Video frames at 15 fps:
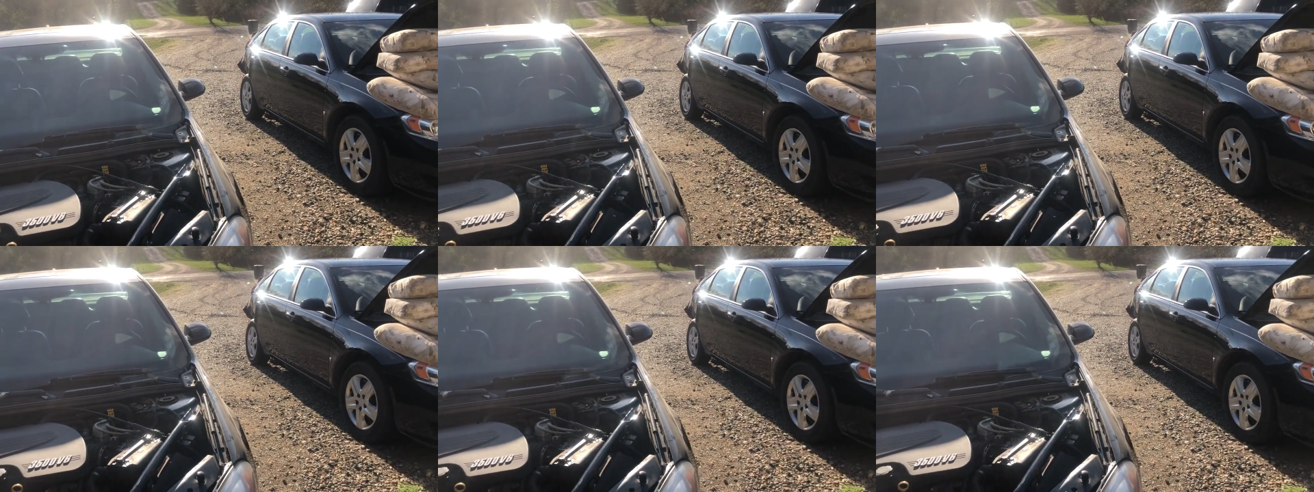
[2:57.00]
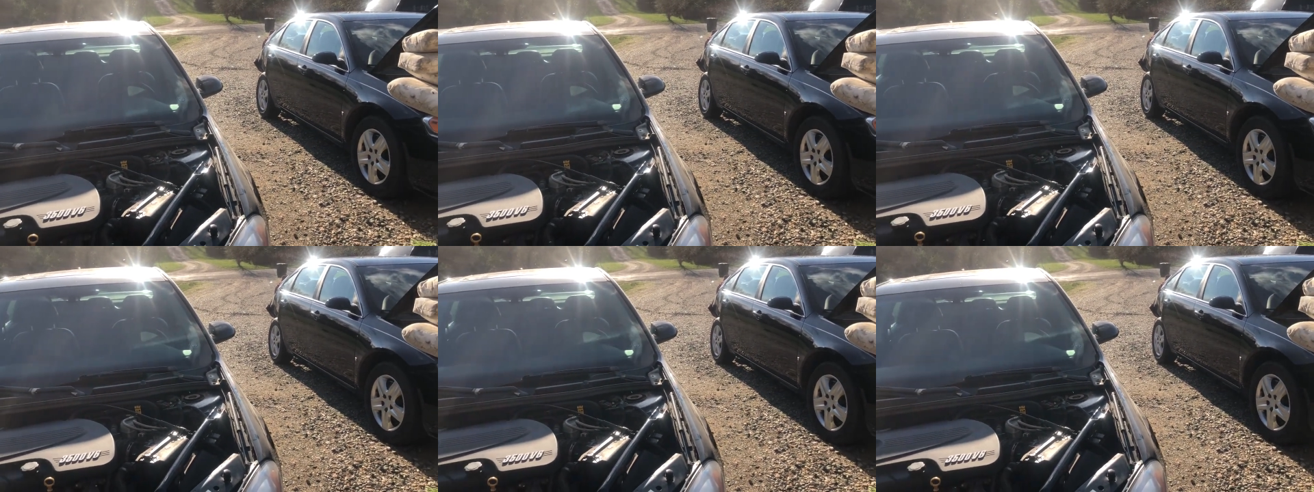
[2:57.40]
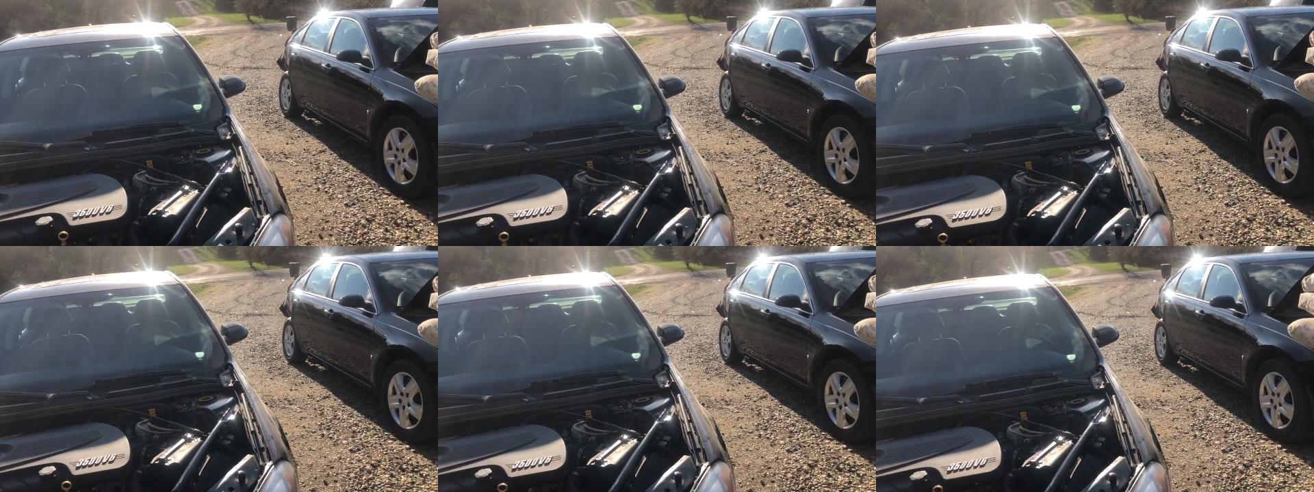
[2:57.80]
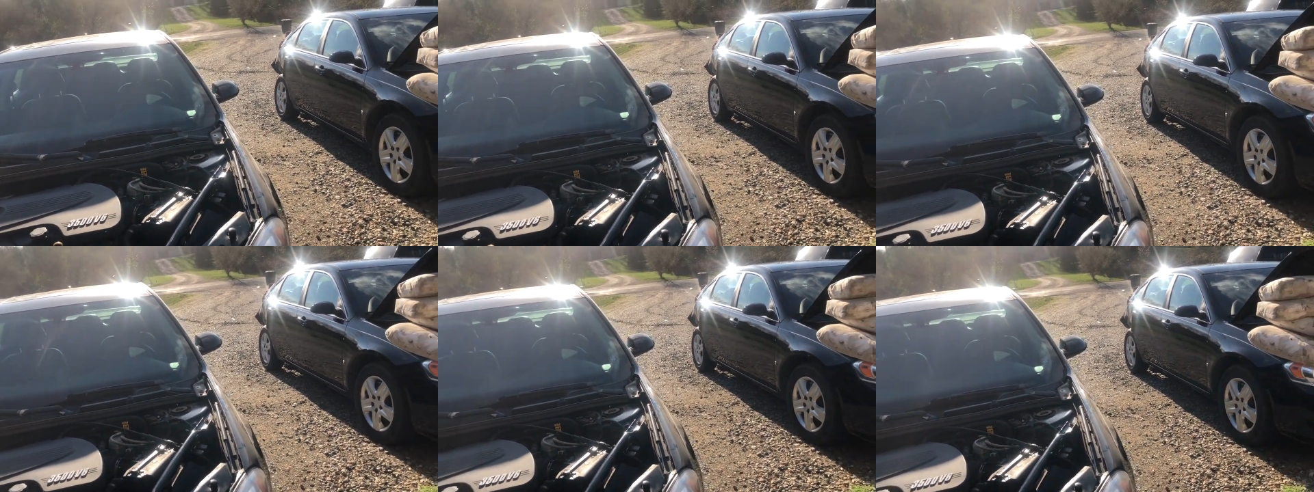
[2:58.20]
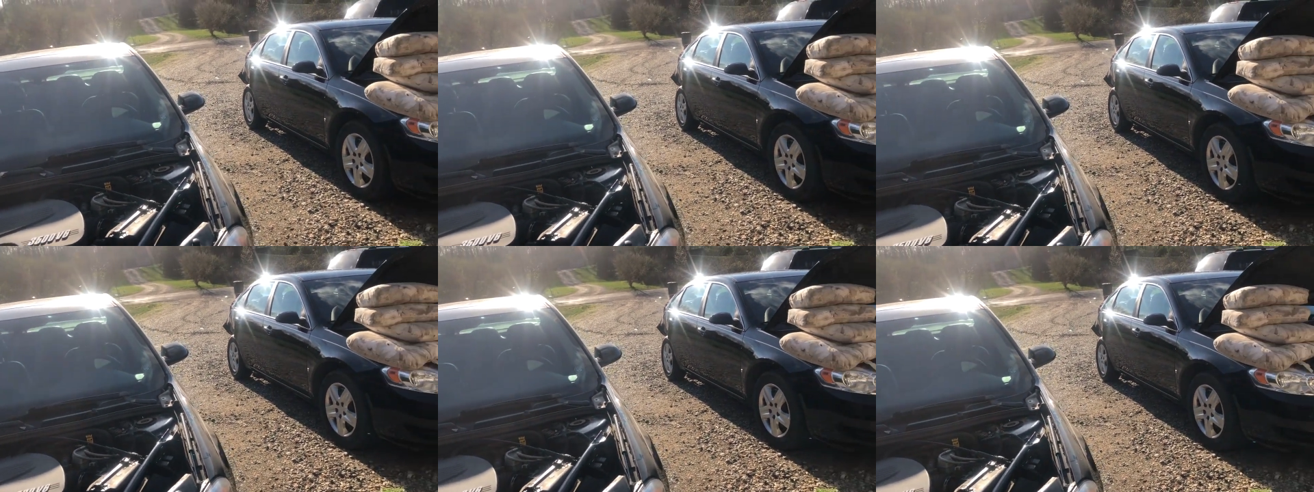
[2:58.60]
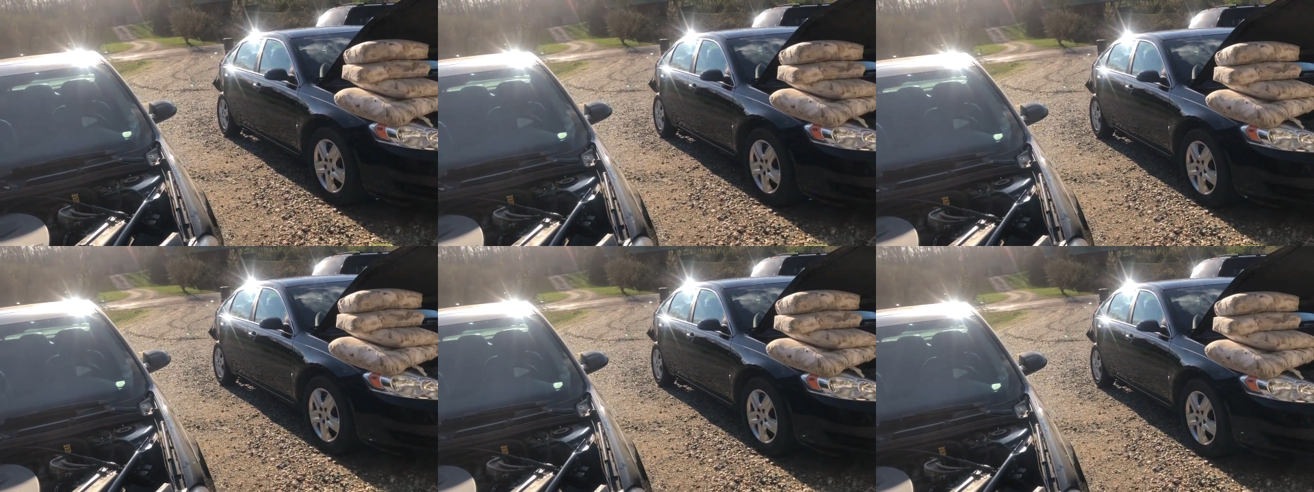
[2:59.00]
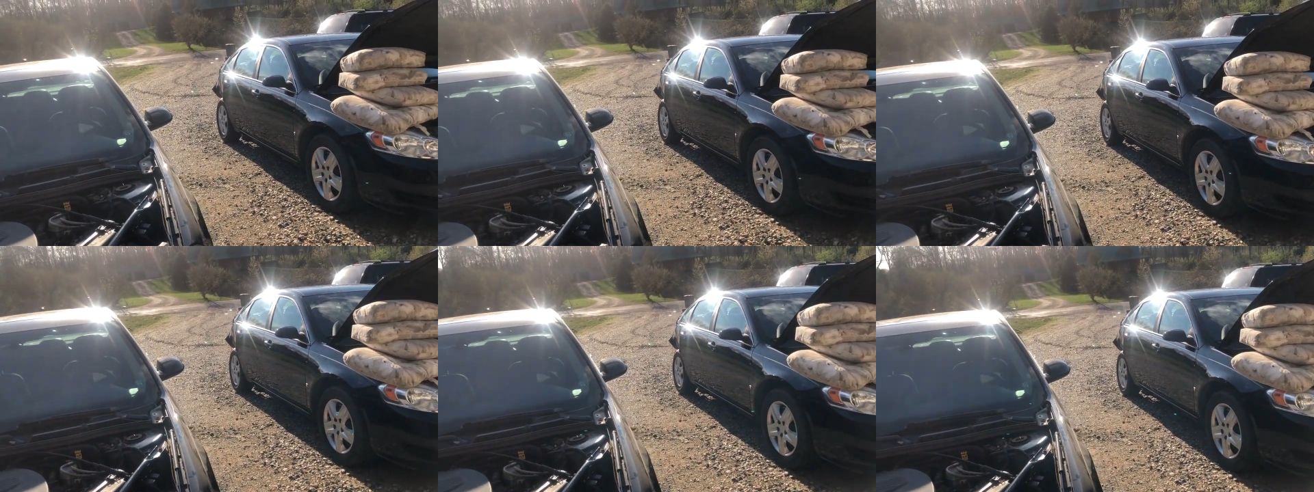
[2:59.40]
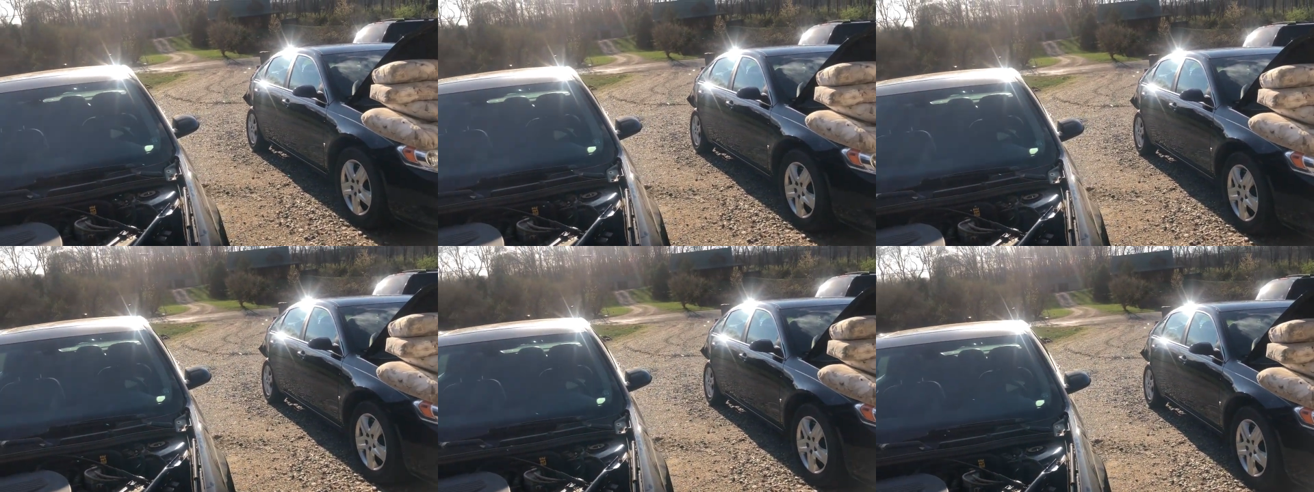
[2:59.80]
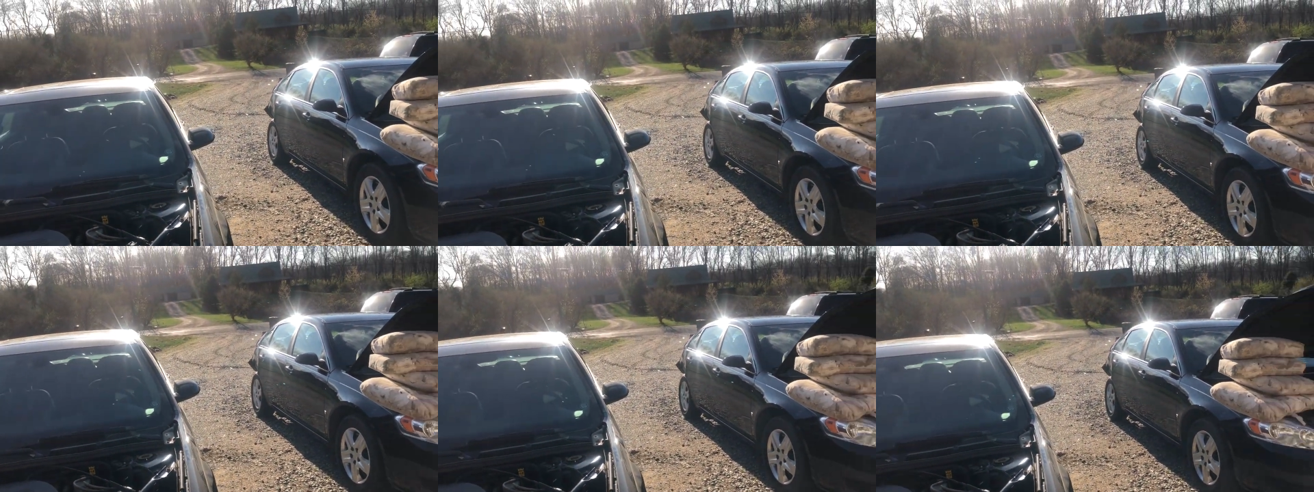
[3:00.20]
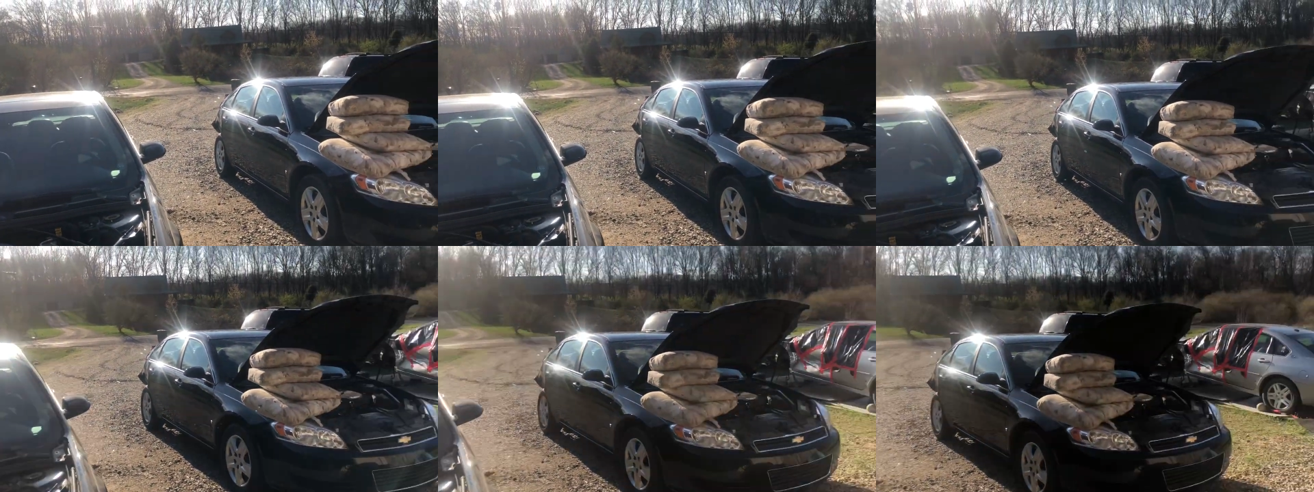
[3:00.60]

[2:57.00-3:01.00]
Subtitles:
(no speaker visible)